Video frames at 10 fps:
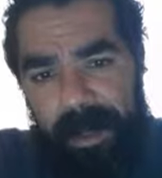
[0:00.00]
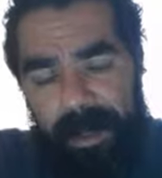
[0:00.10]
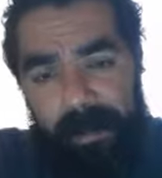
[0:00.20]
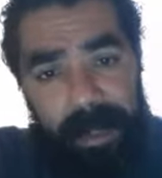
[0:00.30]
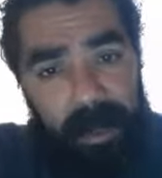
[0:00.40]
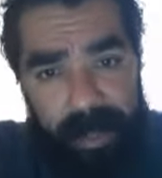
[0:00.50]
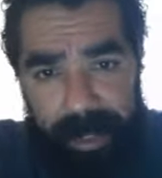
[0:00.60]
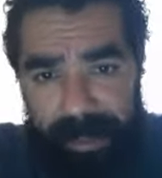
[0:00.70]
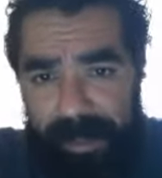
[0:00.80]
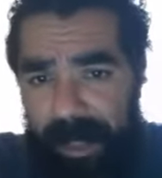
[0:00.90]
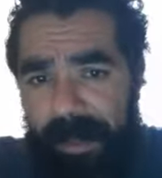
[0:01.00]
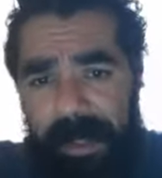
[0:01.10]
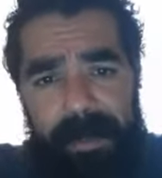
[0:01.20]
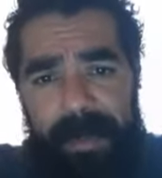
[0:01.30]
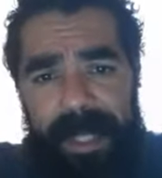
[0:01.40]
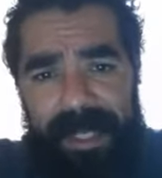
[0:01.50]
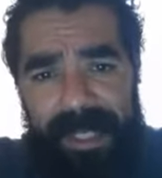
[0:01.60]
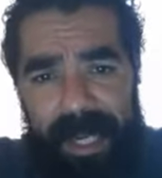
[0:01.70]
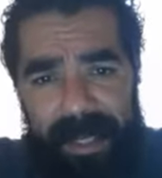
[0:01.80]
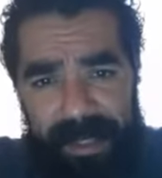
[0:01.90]
Um, below that is going to be like
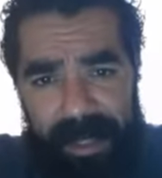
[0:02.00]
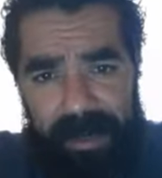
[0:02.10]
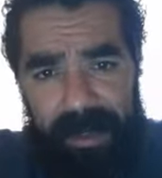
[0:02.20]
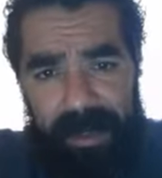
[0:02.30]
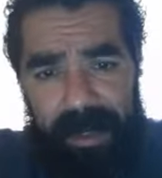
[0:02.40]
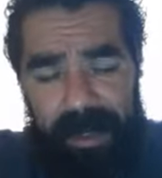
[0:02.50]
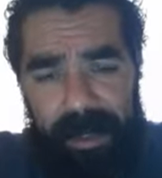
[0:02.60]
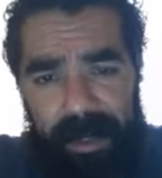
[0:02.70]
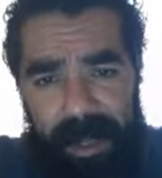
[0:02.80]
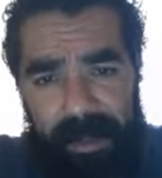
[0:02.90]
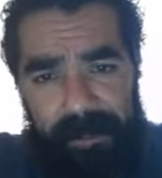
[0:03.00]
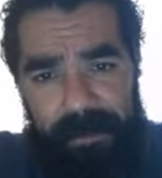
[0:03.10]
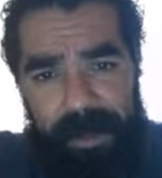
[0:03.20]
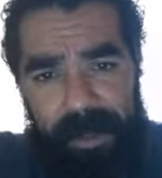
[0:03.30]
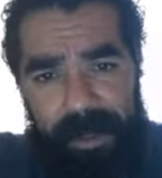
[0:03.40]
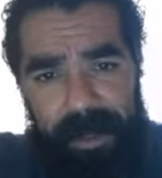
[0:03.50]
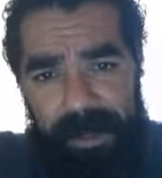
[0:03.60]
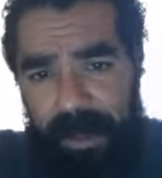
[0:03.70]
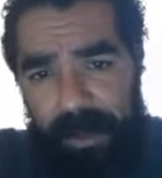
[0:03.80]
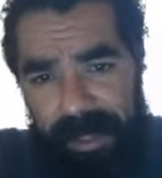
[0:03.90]
Chinatown, and then
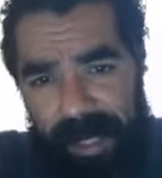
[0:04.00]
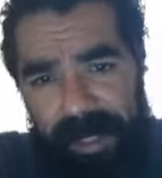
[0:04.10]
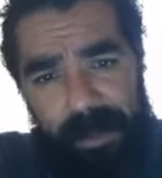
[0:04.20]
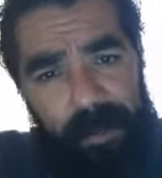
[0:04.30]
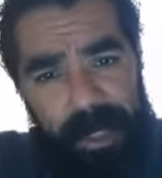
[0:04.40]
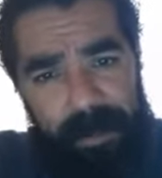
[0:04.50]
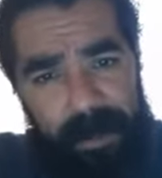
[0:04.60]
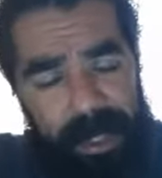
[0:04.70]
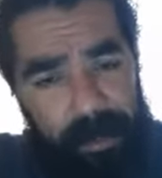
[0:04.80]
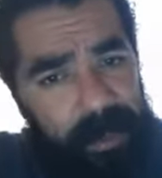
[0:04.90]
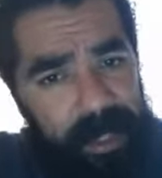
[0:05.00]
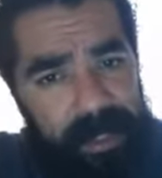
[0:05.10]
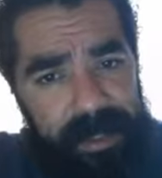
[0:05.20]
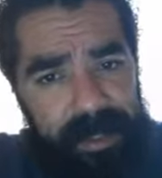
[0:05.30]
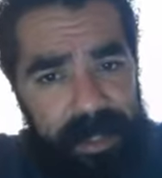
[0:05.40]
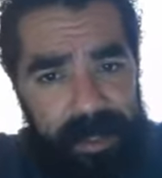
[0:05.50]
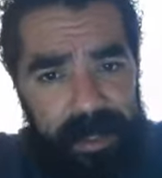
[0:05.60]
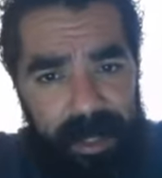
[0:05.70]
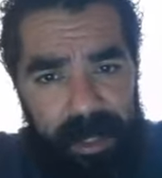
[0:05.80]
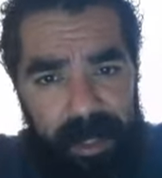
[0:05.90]
fucking the Lower East Side is pretty big and pretty
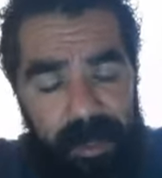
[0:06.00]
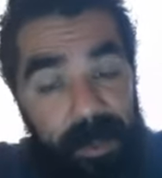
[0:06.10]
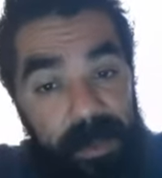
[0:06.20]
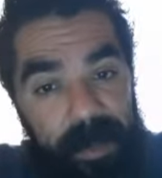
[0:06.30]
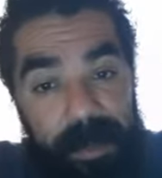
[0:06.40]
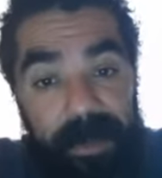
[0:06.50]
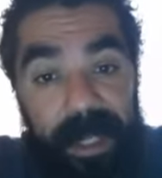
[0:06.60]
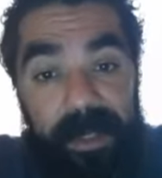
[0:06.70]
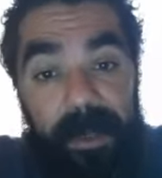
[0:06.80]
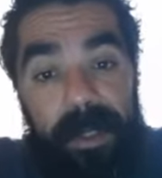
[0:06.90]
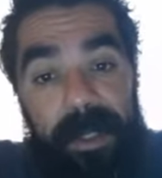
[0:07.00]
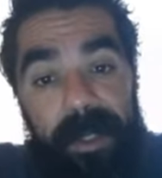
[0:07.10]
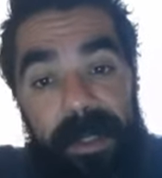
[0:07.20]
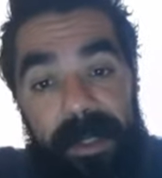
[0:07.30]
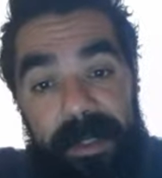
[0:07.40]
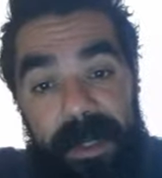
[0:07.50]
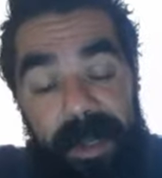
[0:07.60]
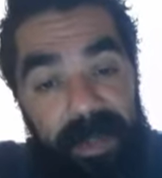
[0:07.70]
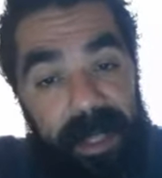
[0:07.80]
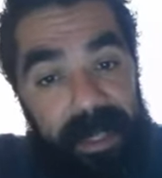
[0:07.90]
distinct. The reason why people like Nolita is that
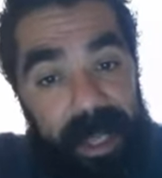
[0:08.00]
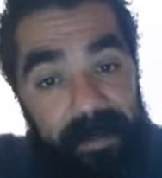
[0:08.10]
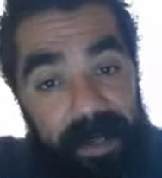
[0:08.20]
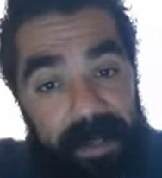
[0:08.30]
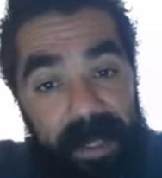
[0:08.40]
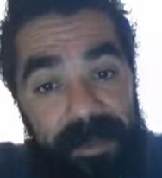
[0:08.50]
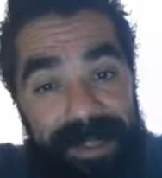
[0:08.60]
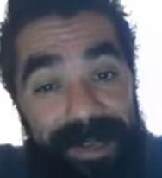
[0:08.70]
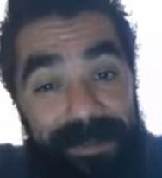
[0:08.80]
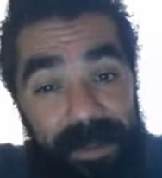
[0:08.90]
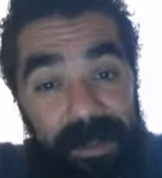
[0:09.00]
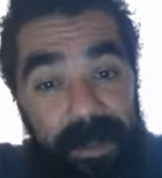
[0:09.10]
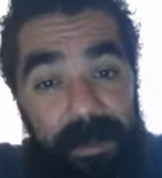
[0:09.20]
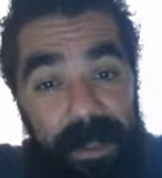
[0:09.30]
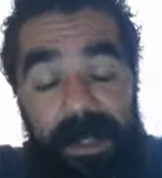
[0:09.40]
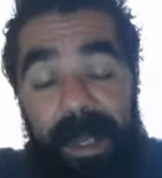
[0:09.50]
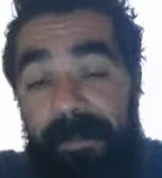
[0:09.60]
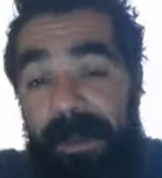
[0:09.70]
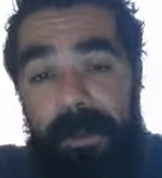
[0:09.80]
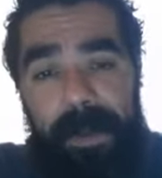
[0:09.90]
you have a lot of cafes outside. It feels European. I
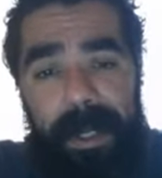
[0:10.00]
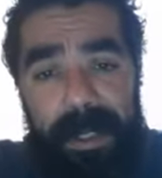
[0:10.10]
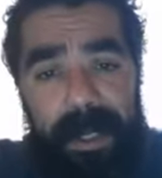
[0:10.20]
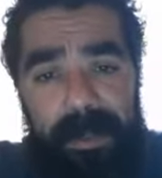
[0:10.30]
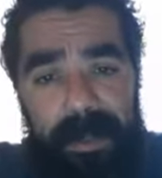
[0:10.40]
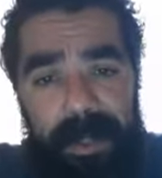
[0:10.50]
have European clients